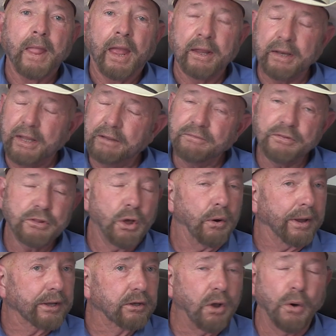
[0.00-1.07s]
And even though
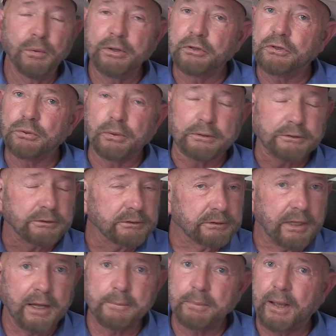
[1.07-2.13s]
I go into it
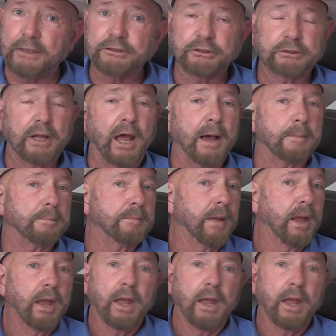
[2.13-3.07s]
step by step,